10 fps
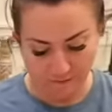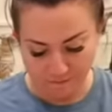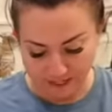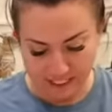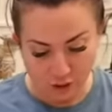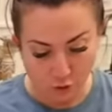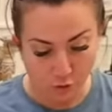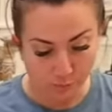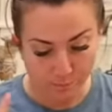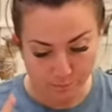finding
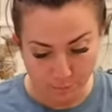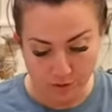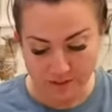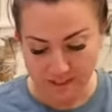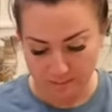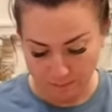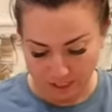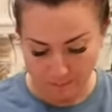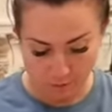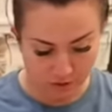old books and
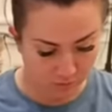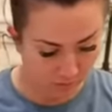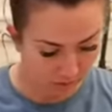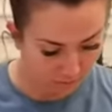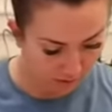paper is really, really